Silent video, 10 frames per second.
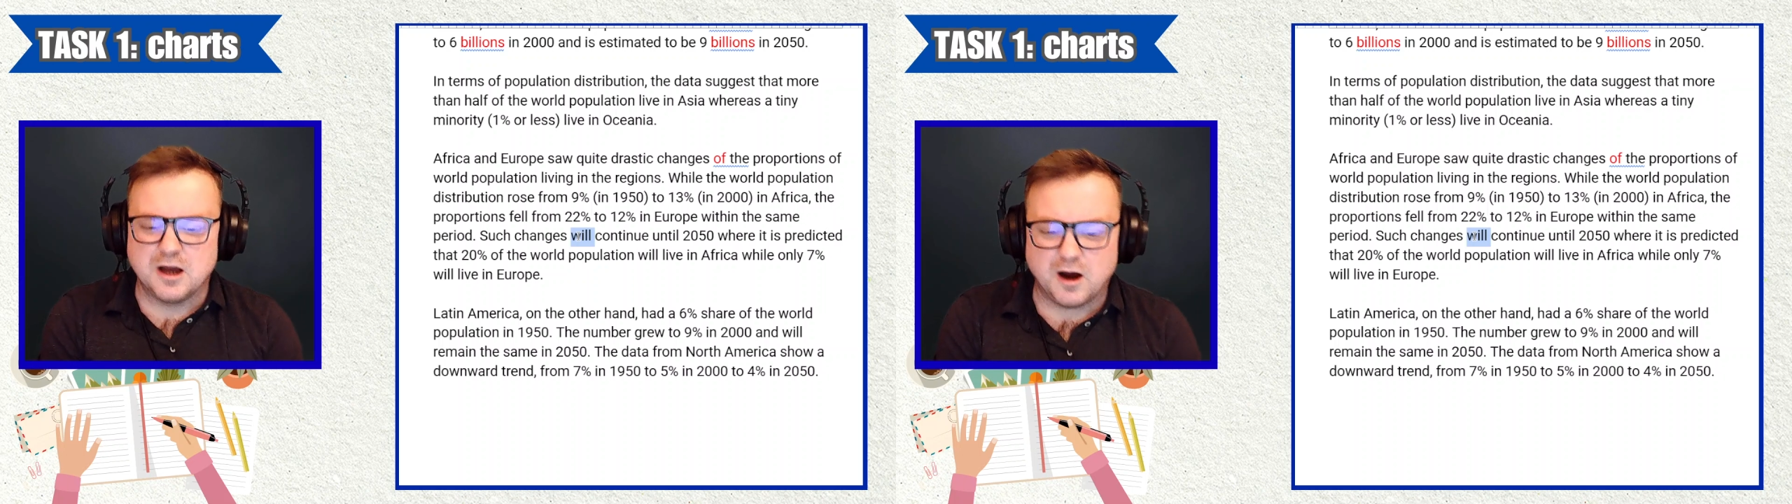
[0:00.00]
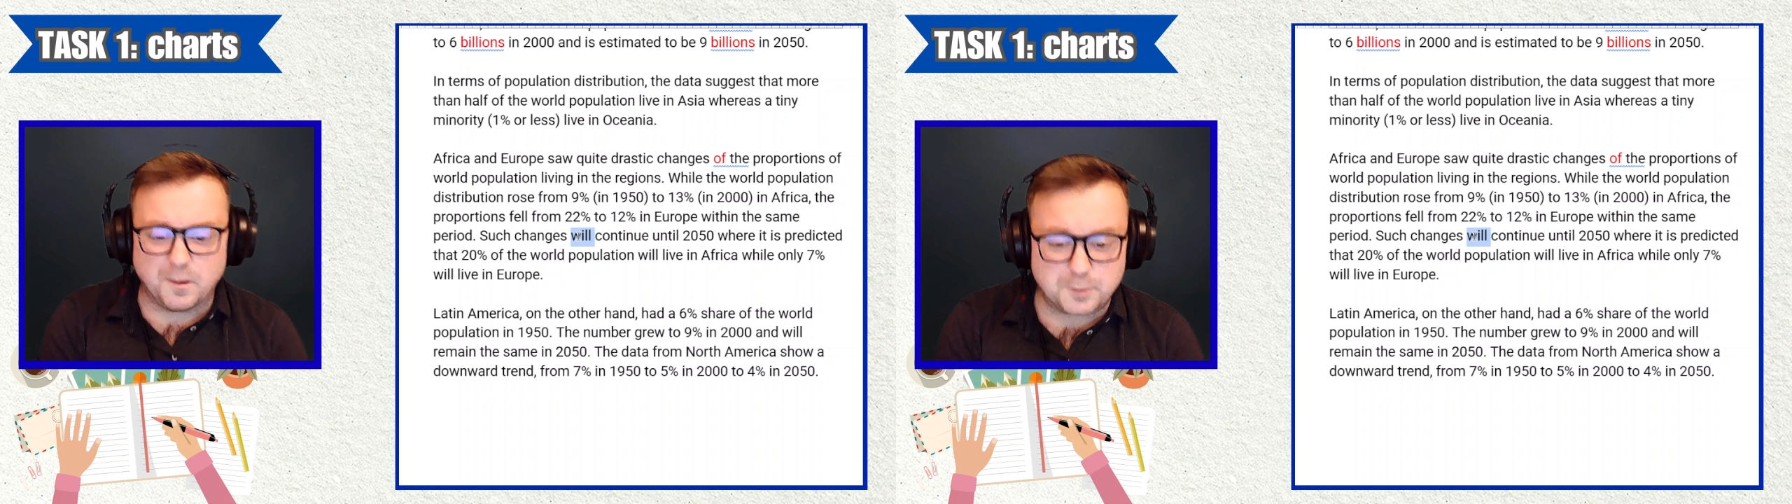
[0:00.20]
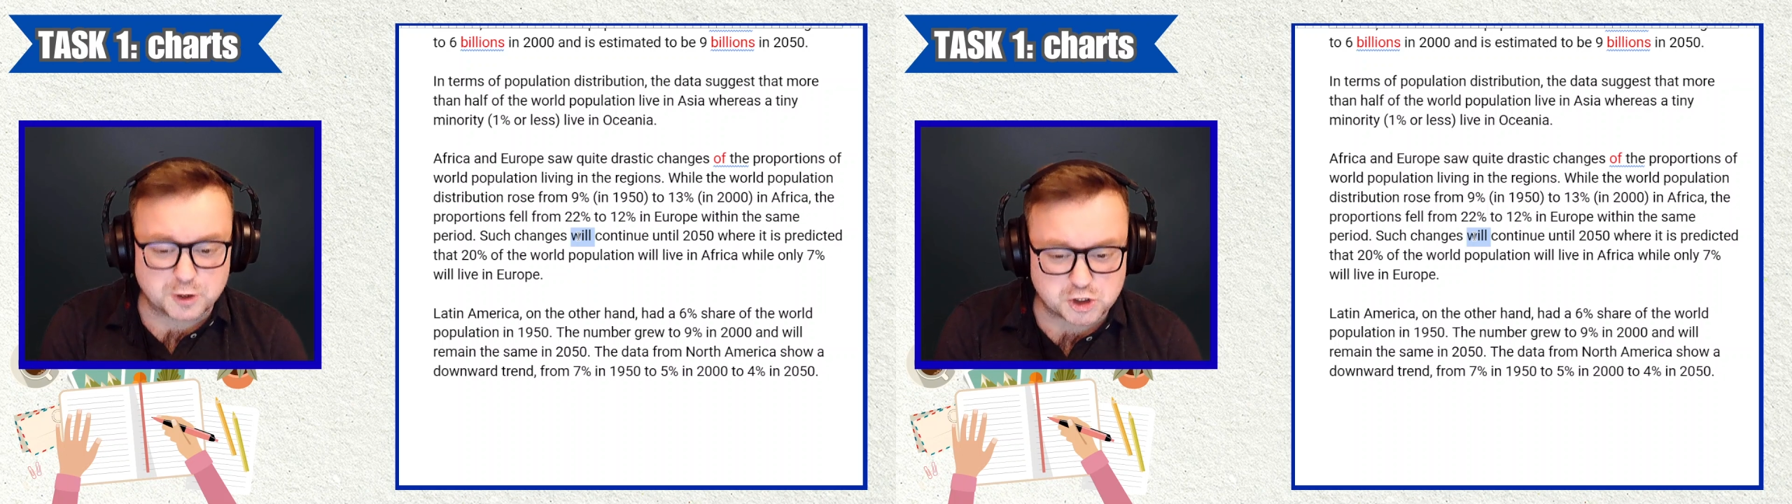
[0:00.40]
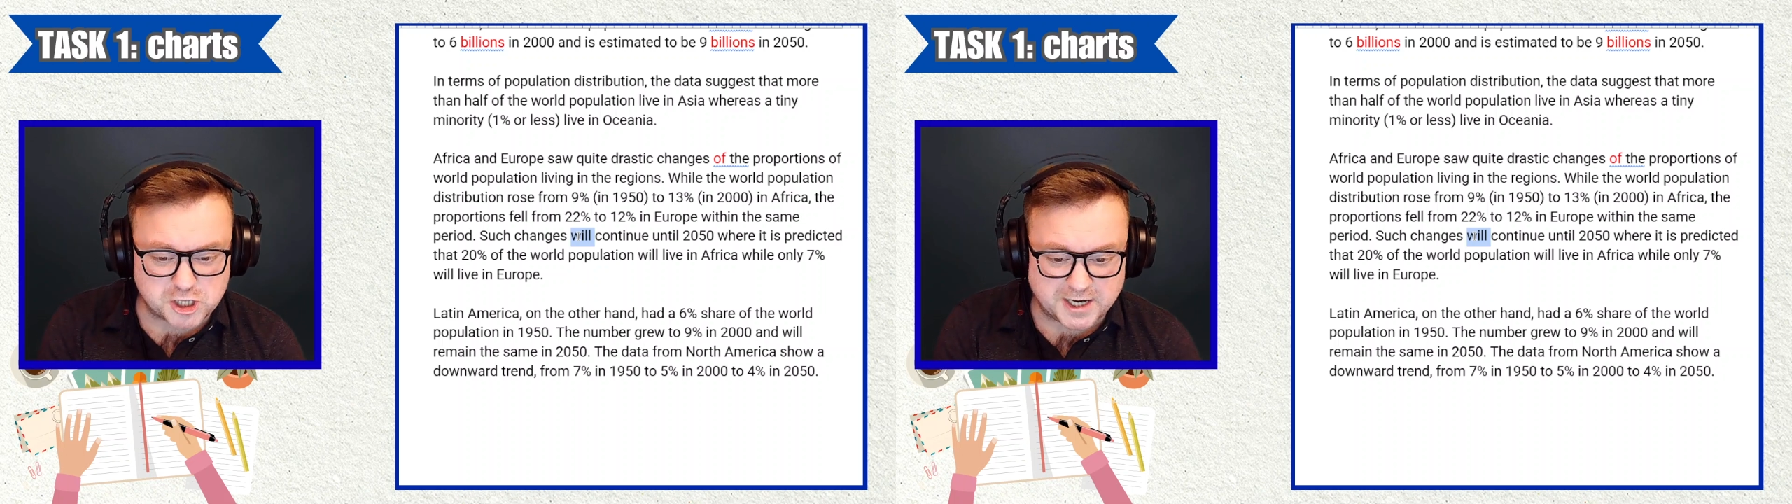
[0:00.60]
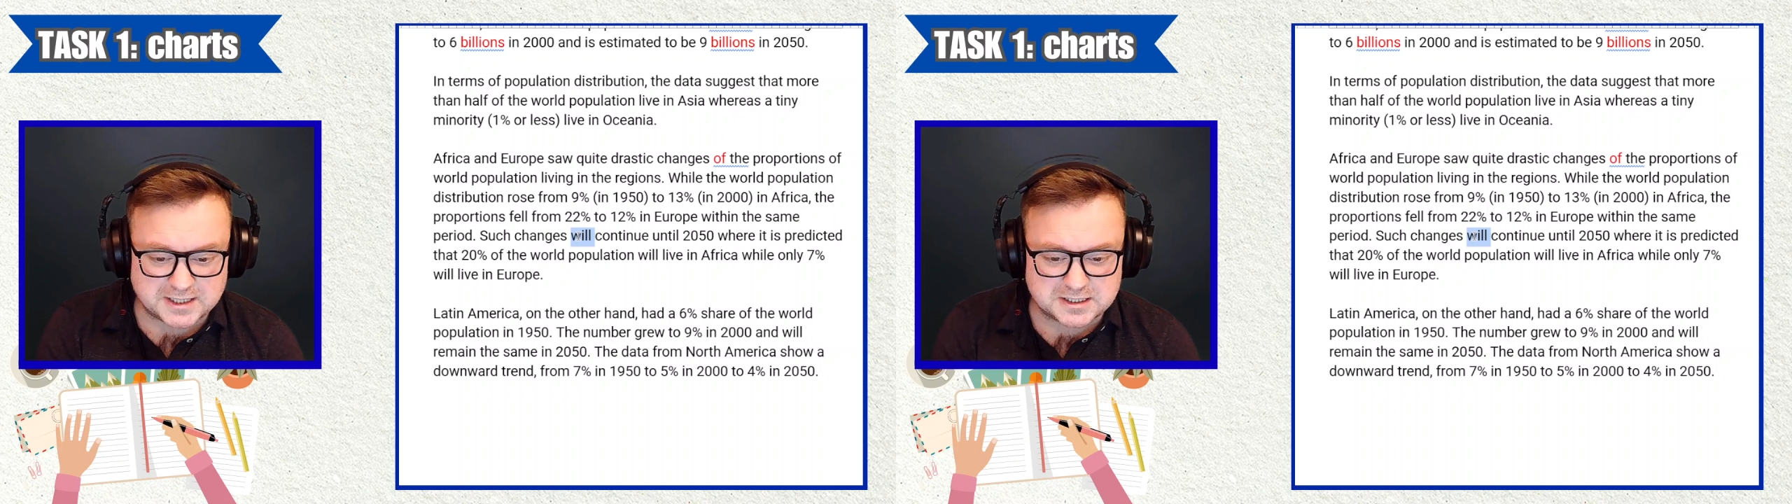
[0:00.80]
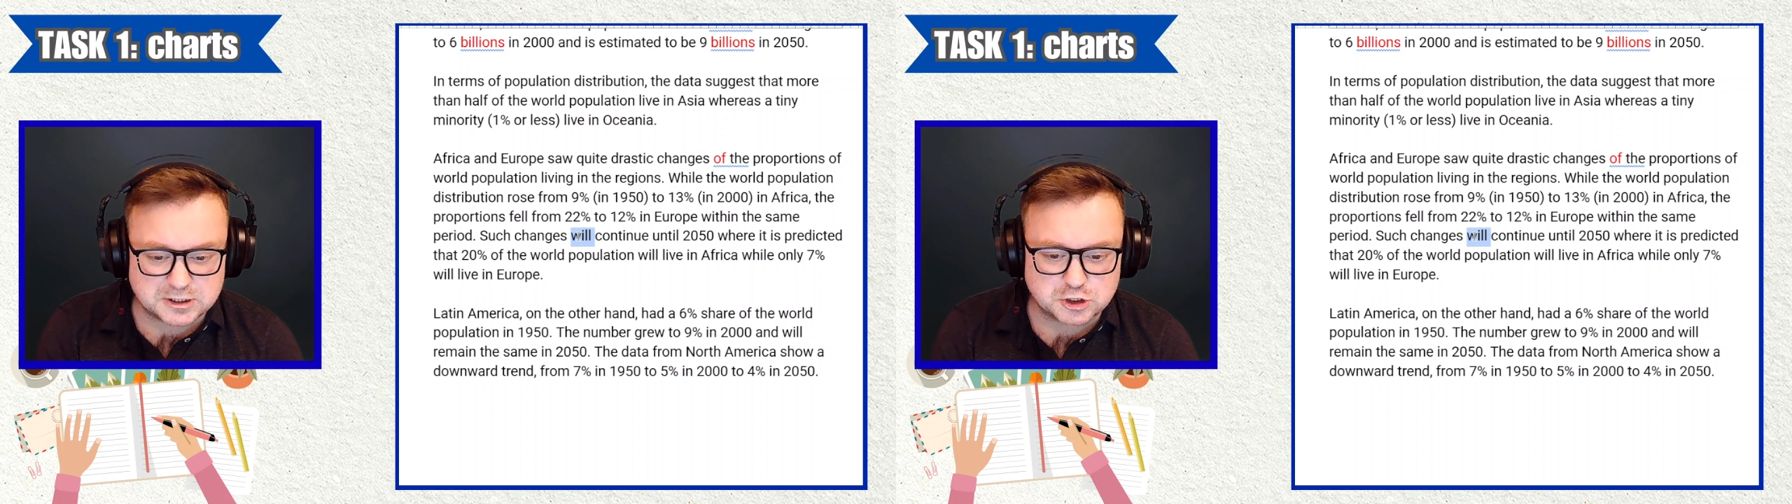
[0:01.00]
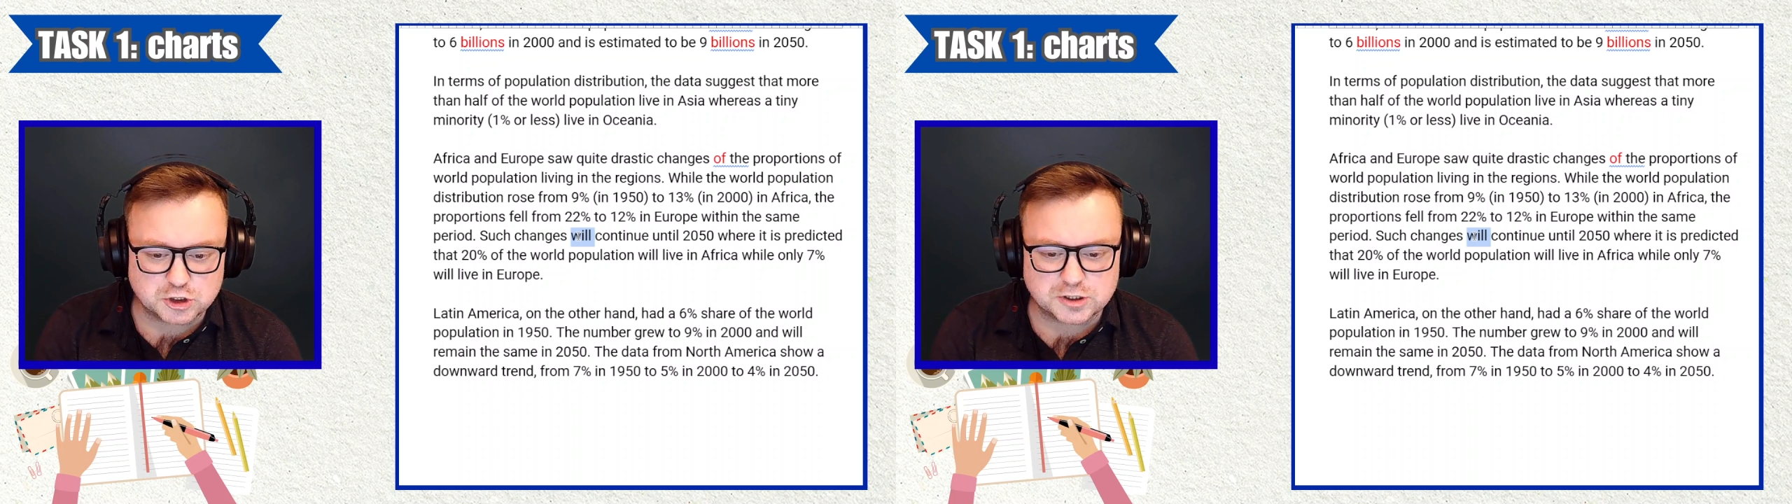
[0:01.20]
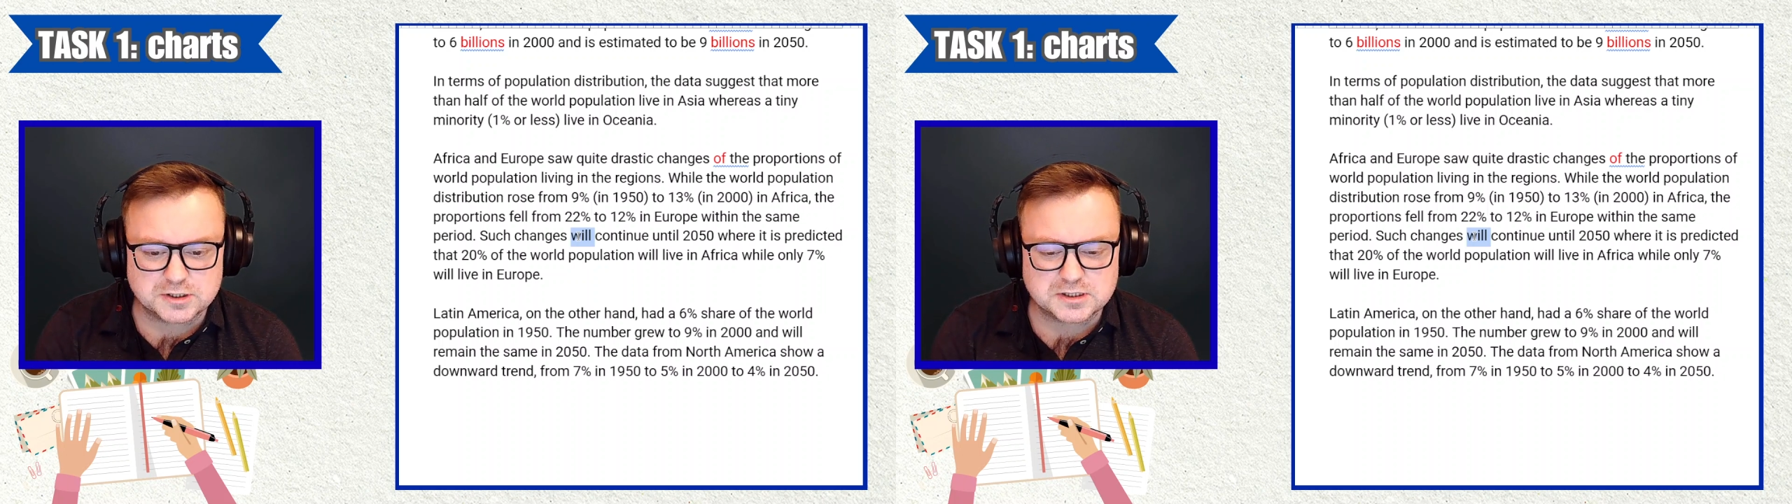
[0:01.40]
are projected to
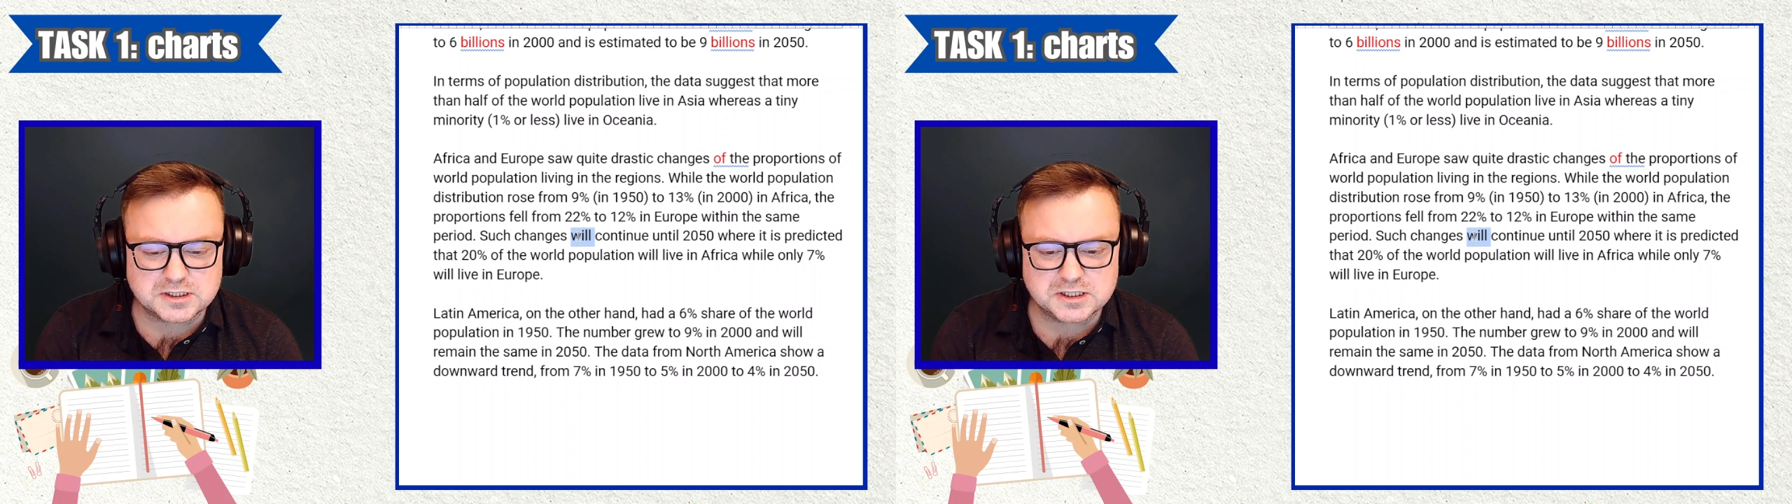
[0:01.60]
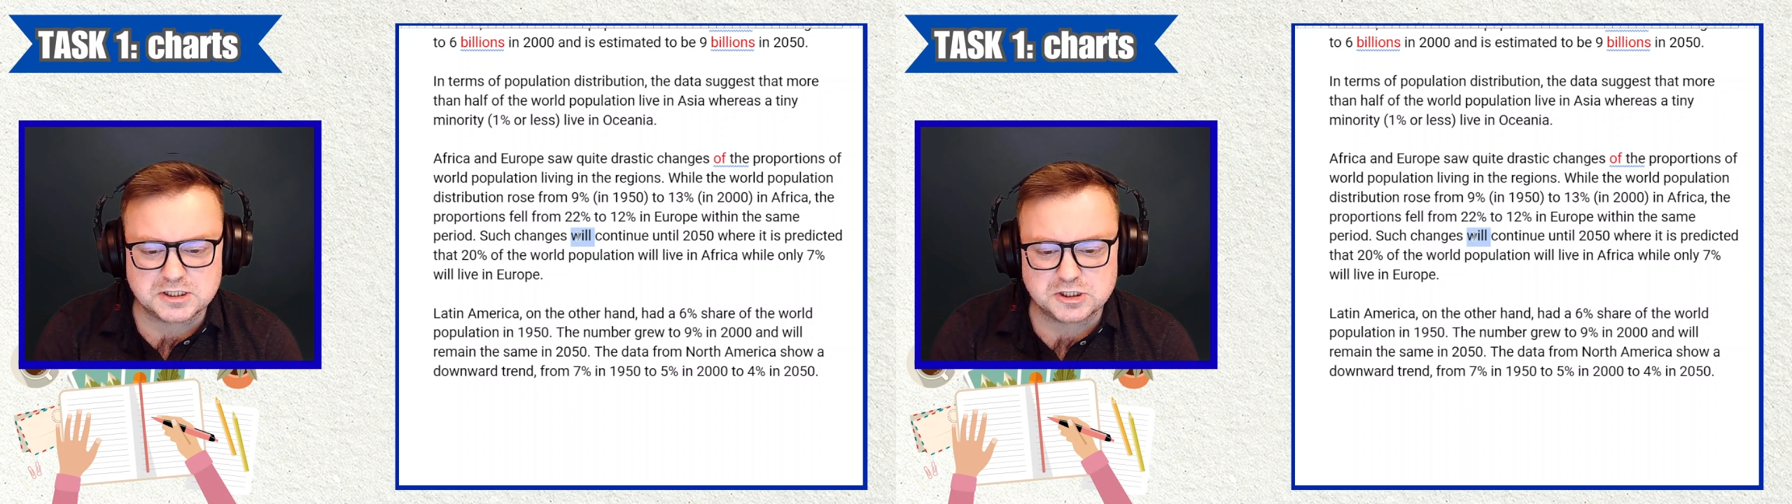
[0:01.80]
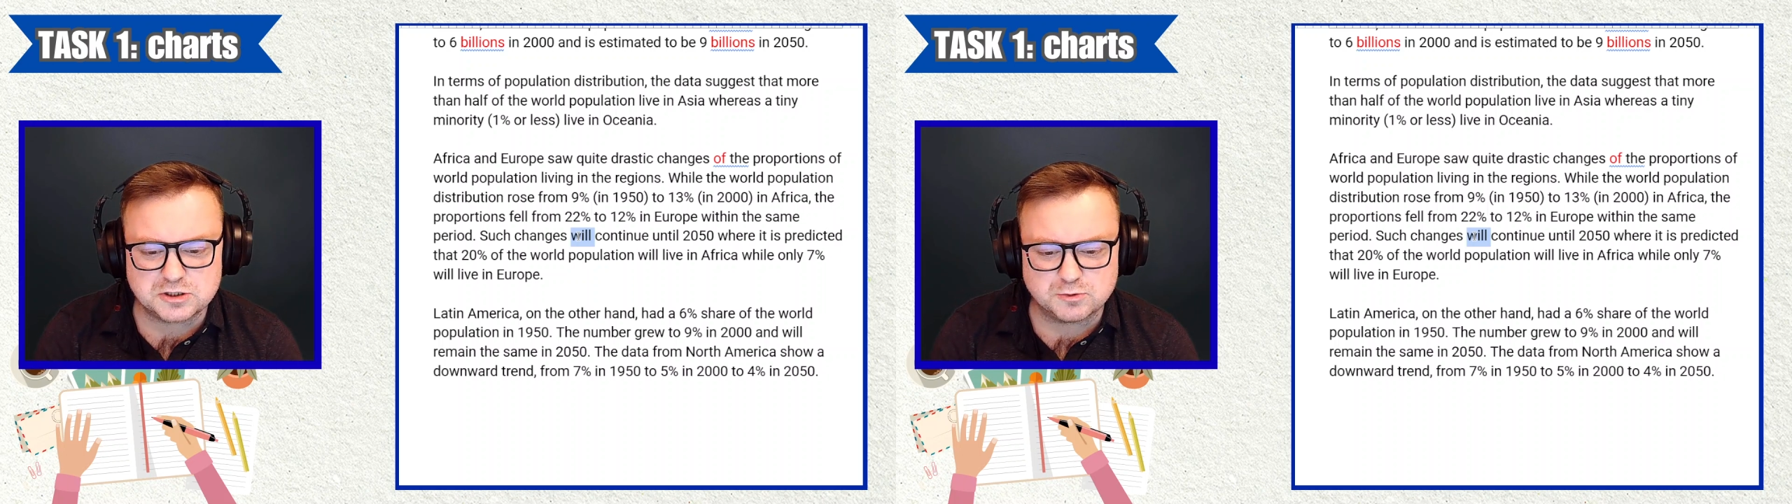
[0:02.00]
continue,